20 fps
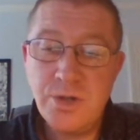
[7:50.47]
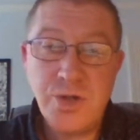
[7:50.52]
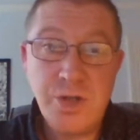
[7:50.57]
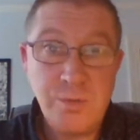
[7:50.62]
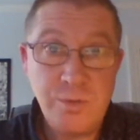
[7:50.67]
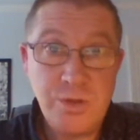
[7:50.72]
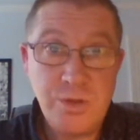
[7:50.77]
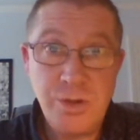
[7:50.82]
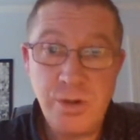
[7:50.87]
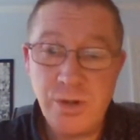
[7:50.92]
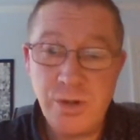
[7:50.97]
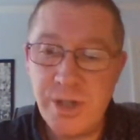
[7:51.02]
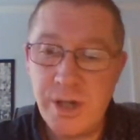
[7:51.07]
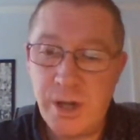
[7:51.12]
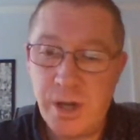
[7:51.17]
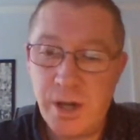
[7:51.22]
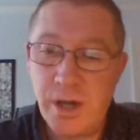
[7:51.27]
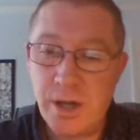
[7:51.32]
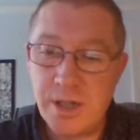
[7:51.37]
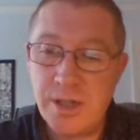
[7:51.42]
She was dossing,
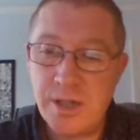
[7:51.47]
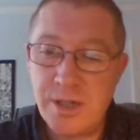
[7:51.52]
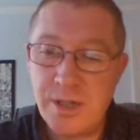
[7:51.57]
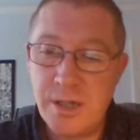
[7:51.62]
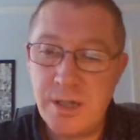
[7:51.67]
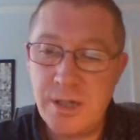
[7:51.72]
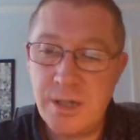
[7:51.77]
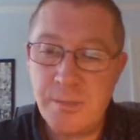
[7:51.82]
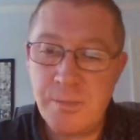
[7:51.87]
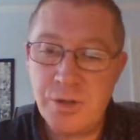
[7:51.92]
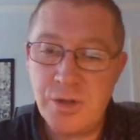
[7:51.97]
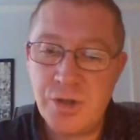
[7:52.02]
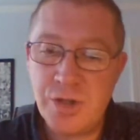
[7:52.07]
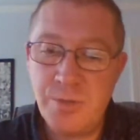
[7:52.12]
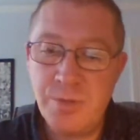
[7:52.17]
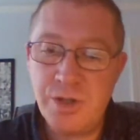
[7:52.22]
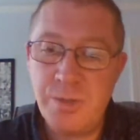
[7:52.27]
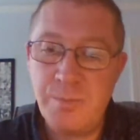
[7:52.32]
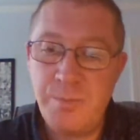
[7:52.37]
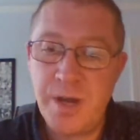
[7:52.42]
I could see that, but
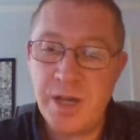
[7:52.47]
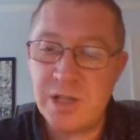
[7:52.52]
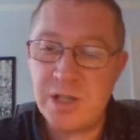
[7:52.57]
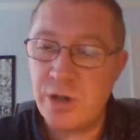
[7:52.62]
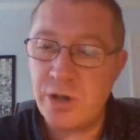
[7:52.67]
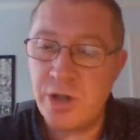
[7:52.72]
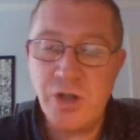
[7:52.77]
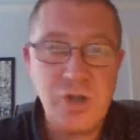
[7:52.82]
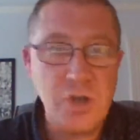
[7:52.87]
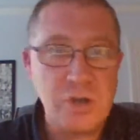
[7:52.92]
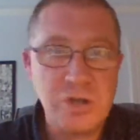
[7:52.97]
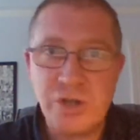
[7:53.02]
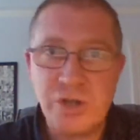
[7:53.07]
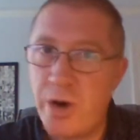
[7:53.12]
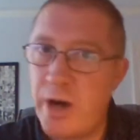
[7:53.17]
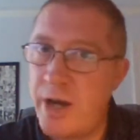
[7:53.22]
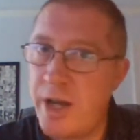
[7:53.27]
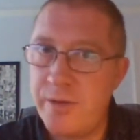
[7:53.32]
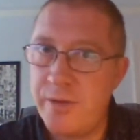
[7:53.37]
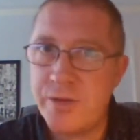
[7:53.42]
she was the best looking dosser
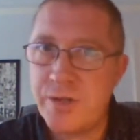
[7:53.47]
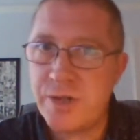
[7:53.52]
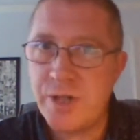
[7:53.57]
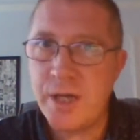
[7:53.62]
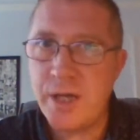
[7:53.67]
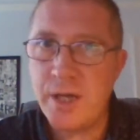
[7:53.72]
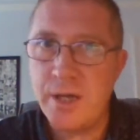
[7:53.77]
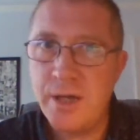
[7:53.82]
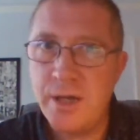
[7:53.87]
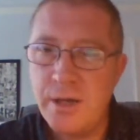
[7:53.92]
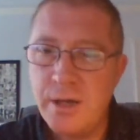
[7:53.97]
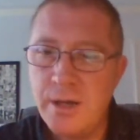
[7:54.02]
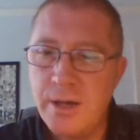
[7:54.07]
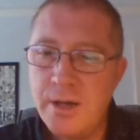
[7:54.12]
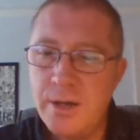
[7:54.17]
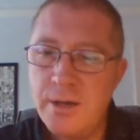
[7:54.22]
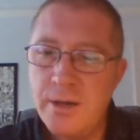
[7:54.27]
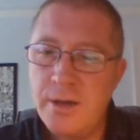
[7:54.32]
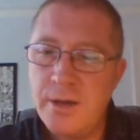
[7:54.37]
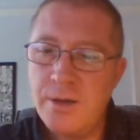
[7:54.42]
I'd ever seen.
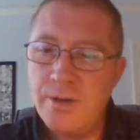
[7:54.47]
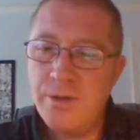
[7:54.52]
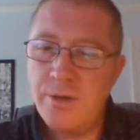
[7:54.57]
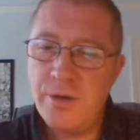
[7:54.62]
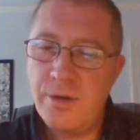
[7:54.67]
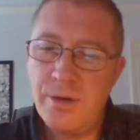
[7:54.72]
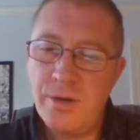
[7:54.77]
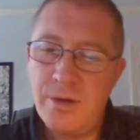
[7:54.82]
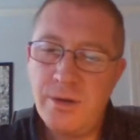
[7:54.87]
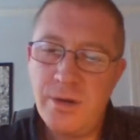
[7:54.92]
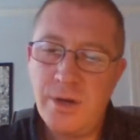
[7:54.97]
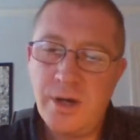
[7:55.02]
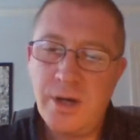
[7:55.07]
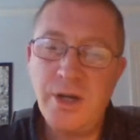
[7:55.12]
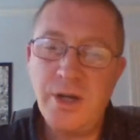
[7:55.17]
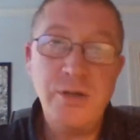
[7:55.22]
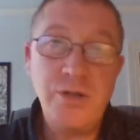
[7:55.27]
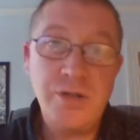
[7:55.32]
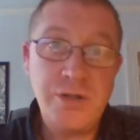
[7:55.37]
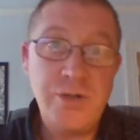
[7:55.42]

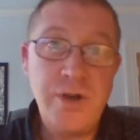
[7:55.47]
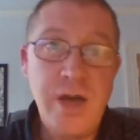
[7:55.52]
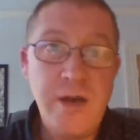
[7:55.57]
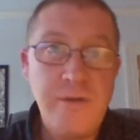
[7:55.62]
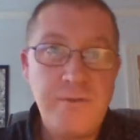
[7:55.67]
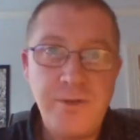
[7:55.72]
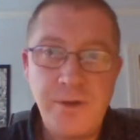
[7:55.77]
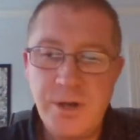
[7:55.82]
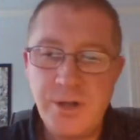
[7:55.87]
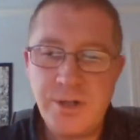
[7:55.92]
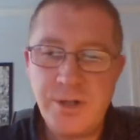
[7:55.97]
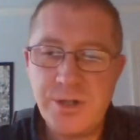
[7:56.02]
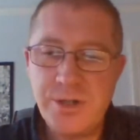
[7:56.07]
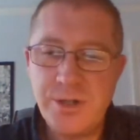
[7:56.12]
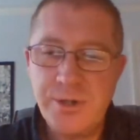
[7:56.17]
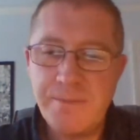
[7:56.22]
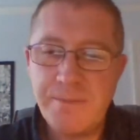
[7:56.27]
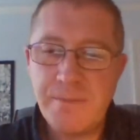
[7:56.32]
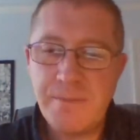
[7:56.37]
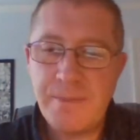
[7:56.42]
I noticed her hair
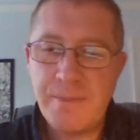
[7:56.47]
first.